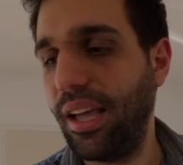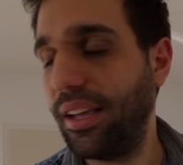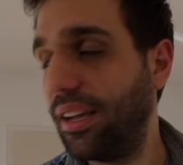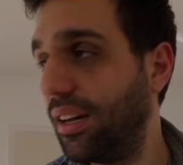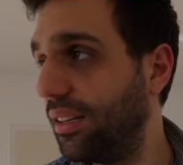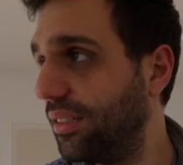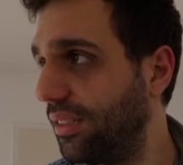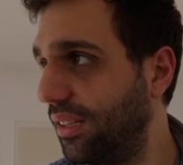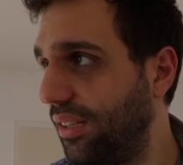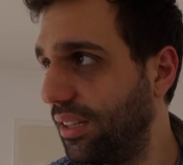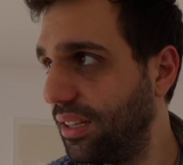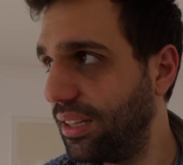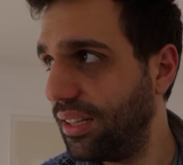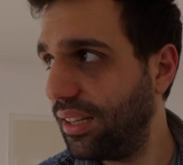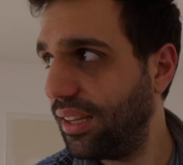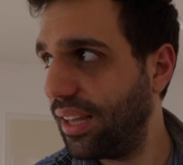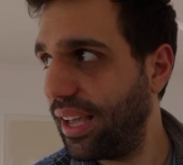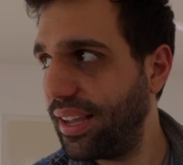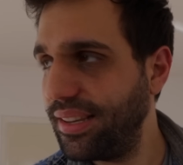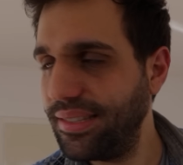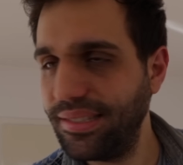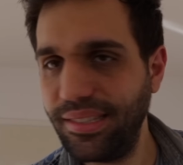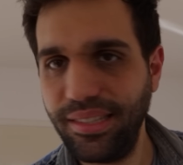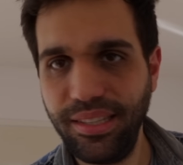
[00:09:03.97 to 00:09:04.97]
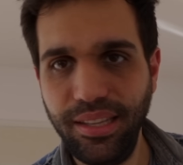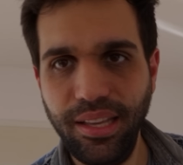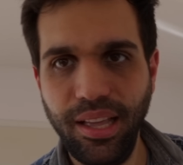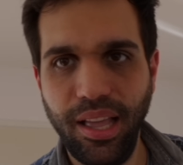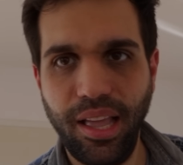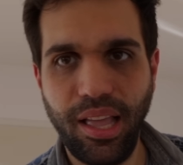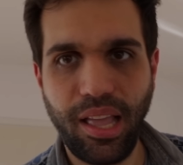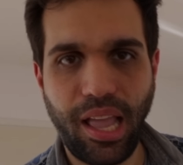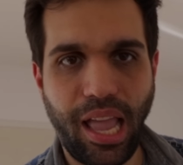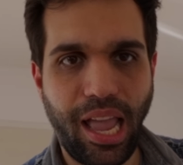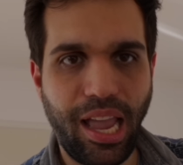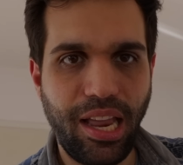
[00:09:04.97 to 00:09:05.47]
I got a little lazy.
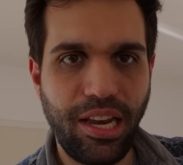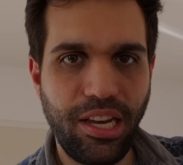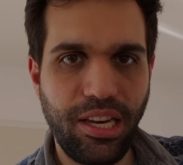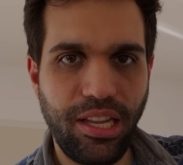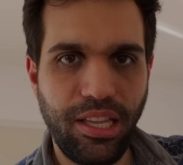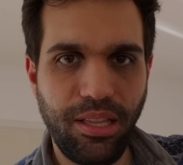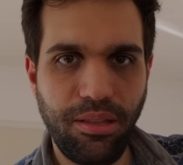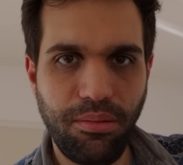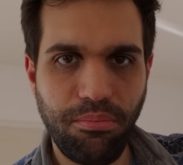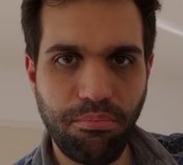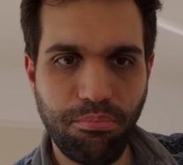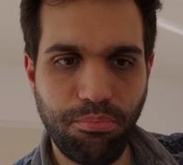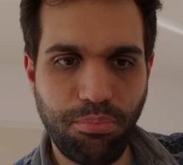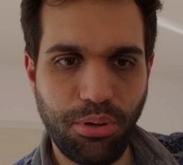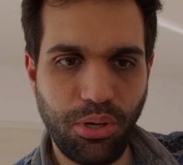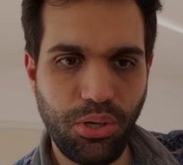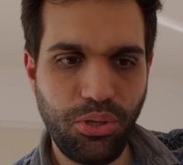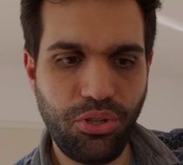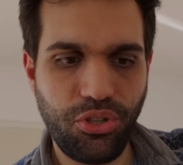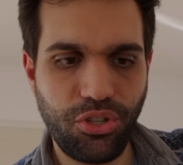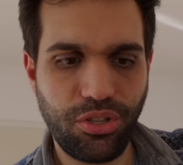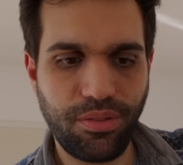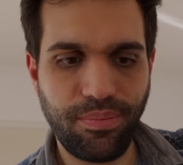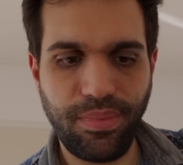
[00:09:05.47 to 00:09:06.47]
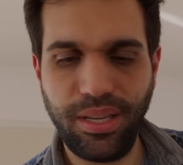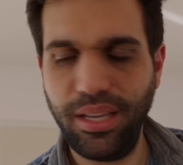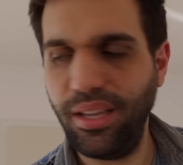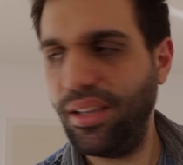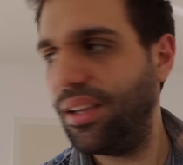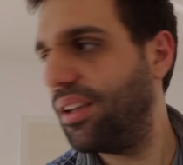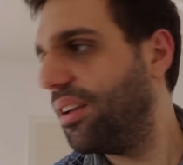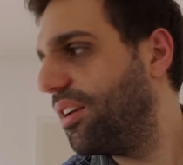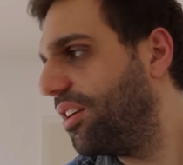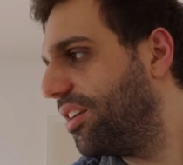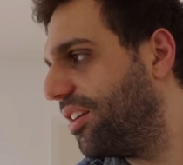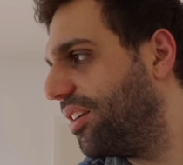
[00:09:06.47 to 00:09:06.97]
Andy pushed
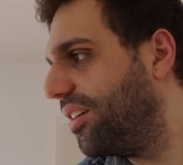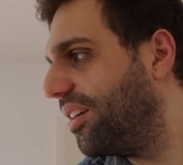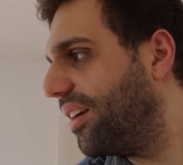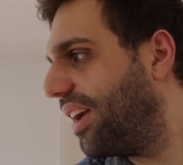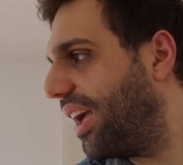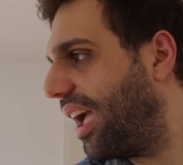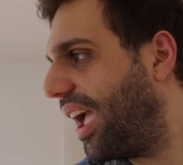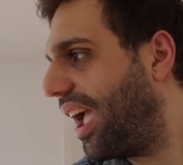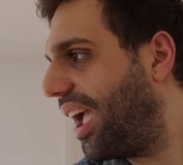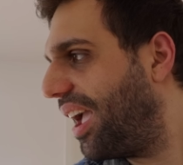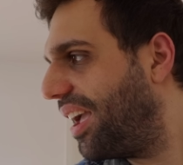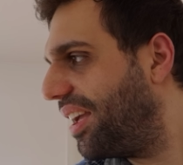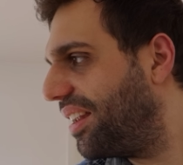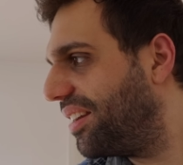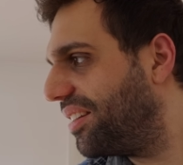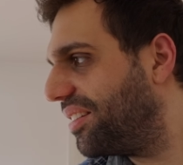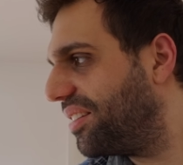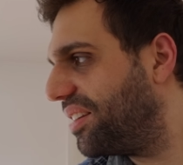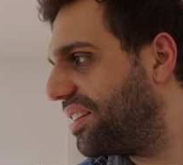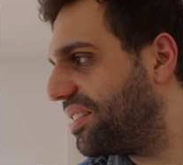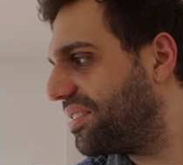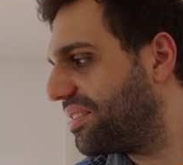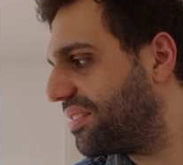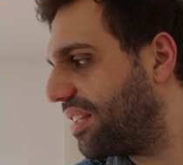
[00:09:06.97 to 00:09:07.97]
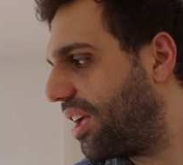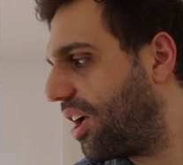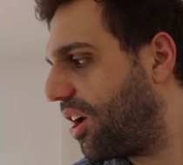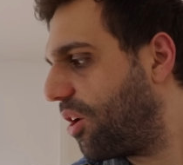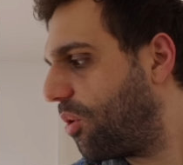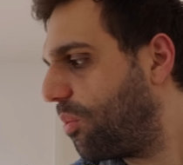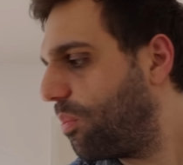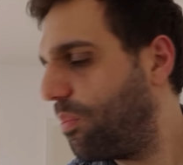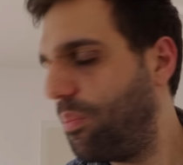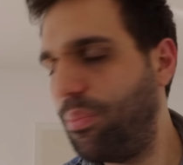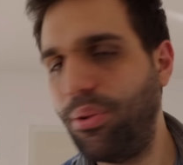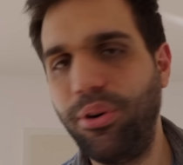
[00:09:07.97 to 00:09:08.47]
me, and it's
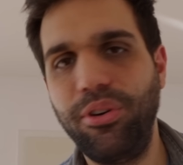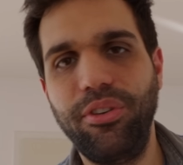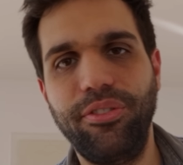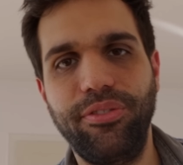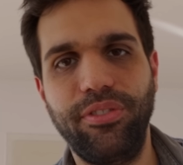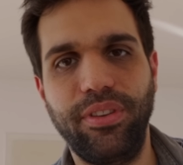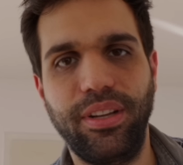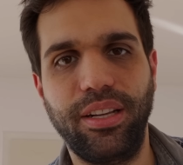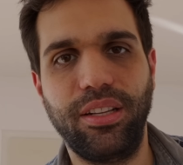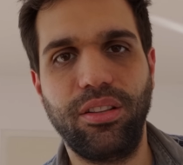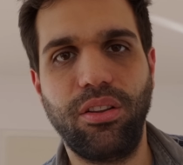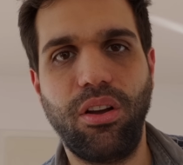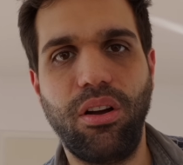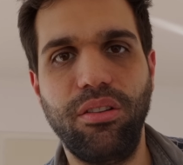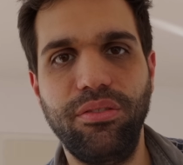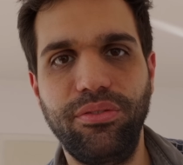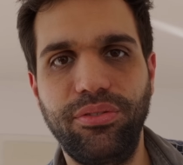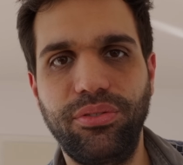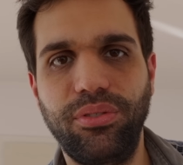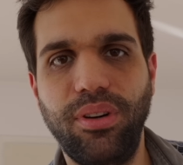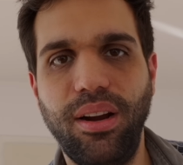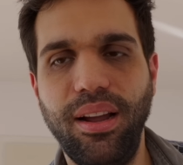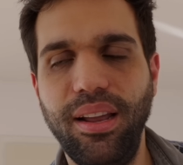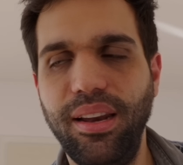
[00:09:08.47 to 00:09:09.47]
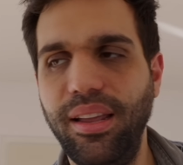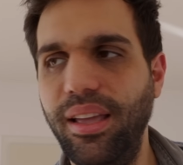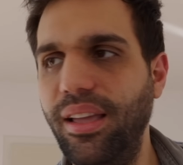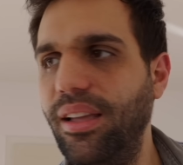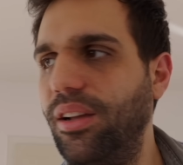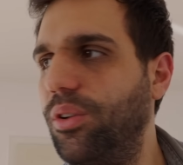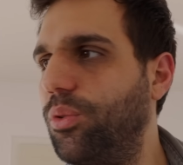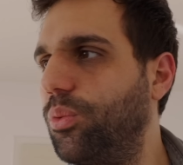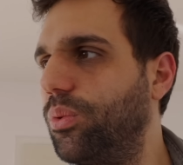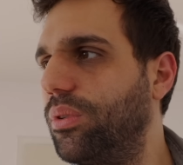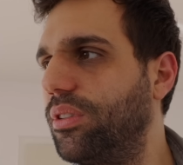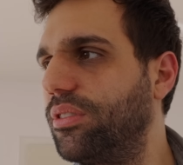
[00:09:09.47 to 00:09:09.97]
now perfect. On
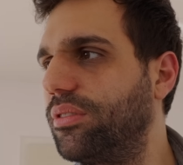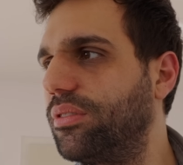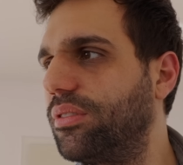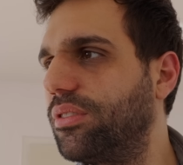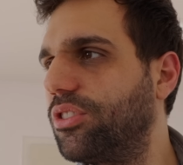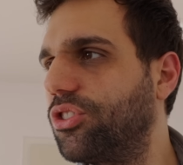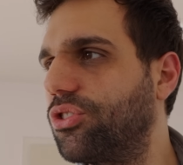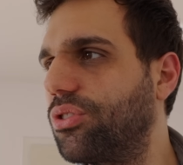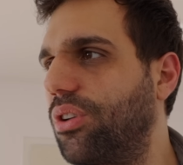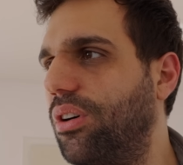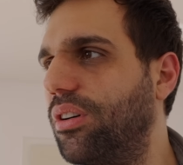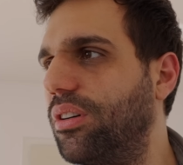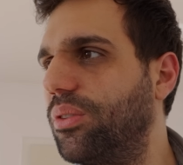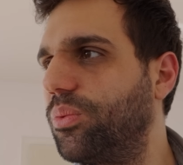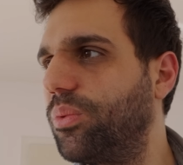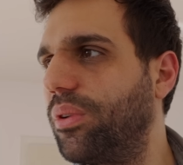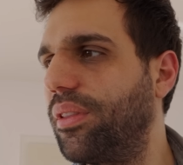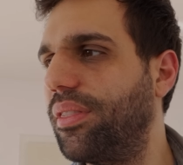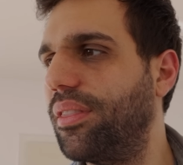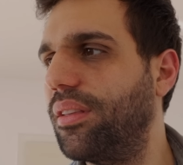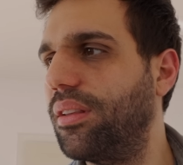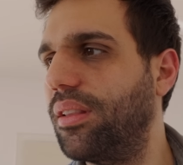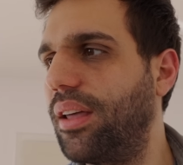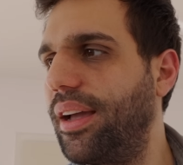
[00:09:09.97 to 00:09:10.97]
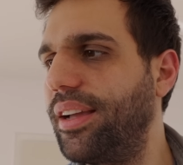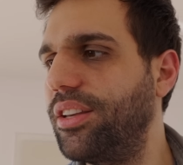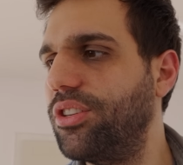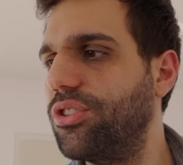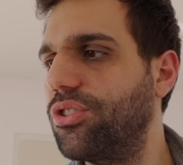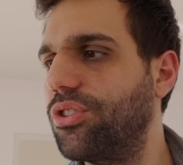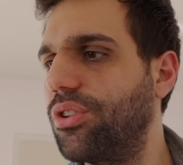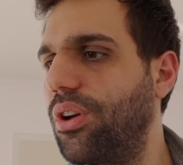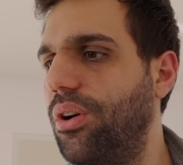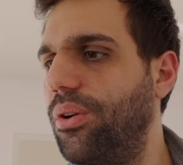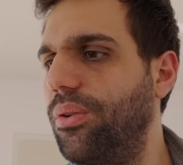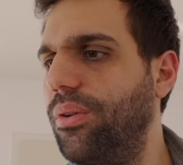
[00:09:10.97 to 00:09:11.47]
Friday, we'll start with the light
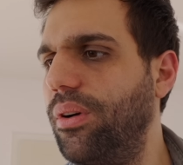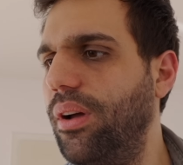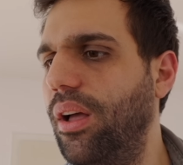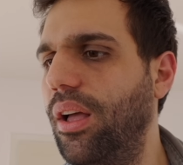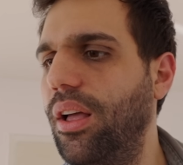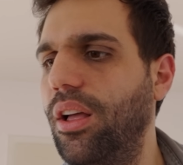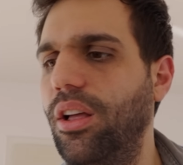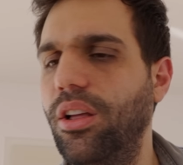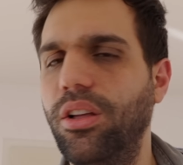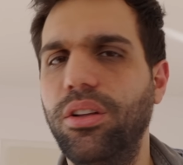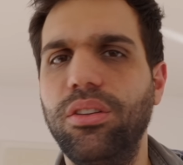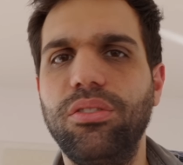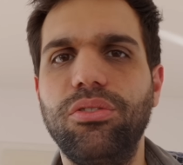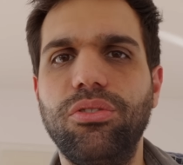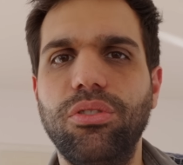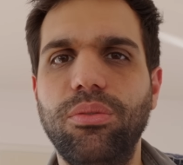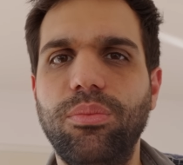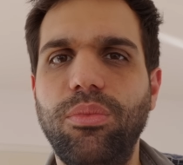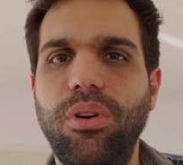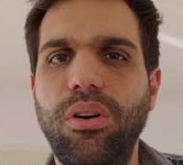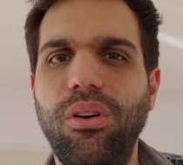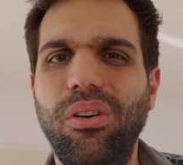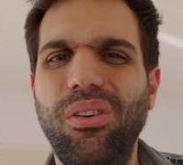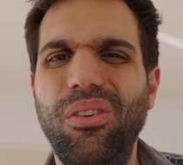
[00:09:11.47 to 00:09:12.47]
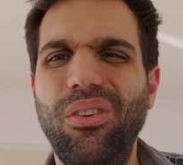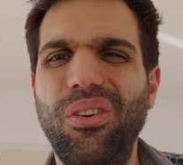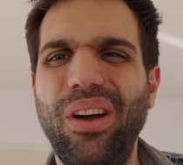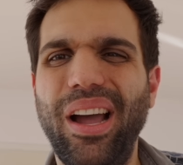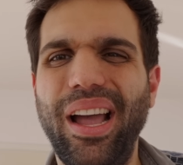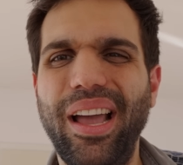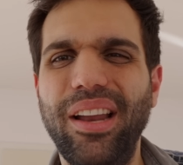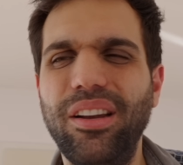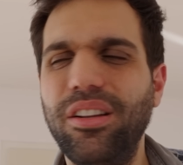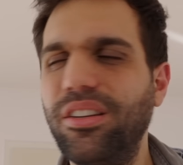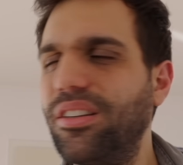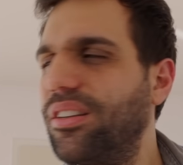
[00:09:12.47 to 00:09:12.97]
show. Tomorrow,
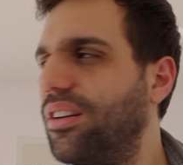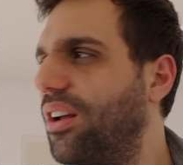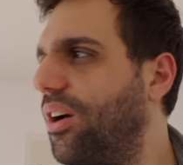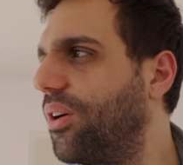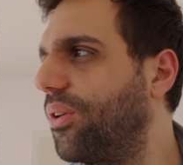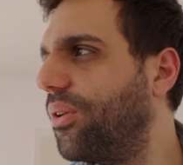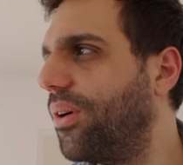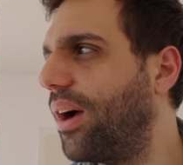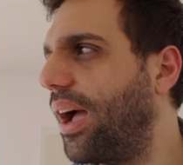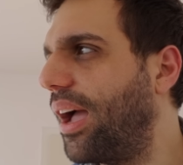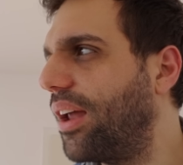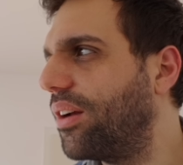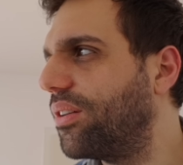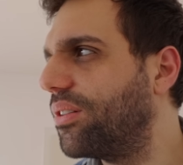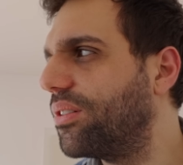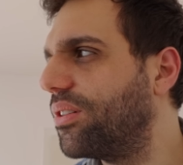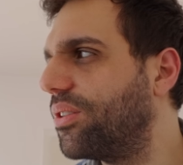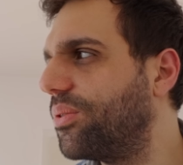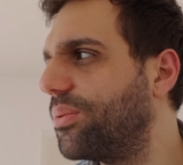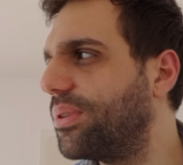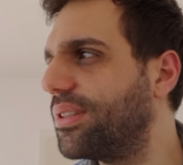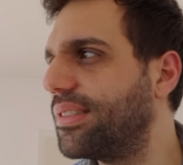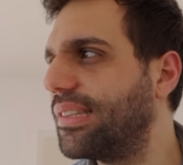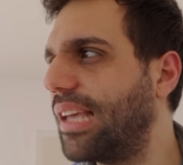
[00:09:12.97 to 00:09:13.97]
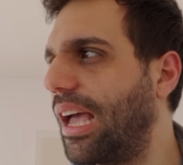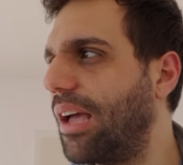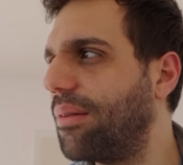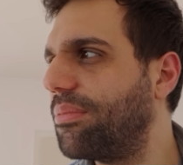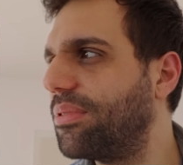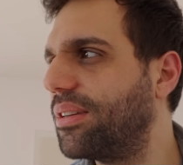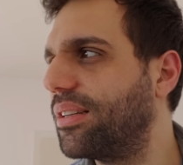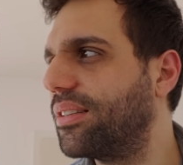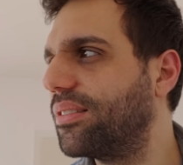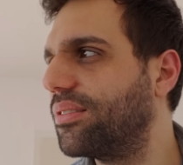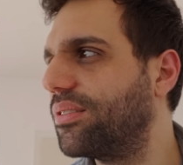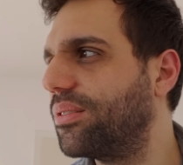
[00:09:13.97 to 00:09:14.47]
I don't know. I don't know what's
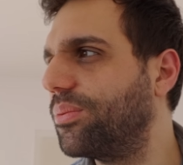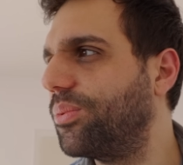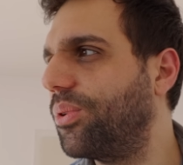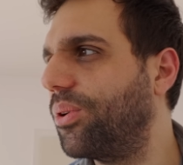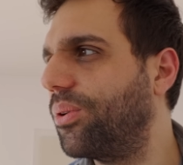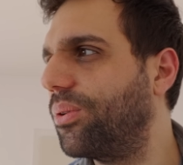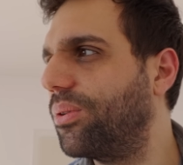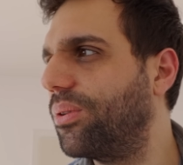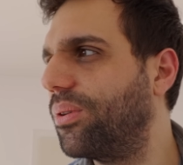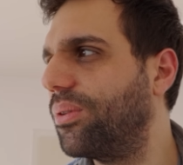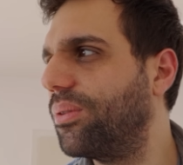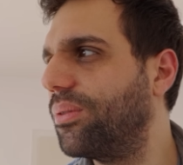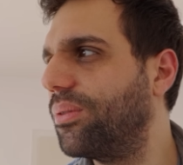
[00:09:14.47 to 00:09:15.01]
happening tomorrow.